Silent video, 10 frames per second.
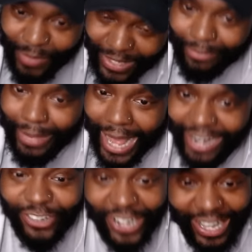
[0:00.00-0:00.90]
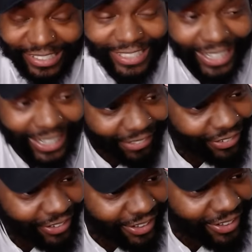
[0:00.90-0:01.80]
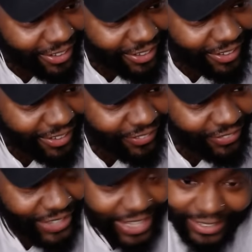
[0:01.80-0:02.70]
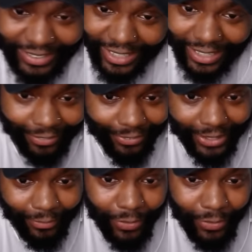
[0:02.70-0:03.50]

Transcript: It's a battle. That's tough. That's tough. If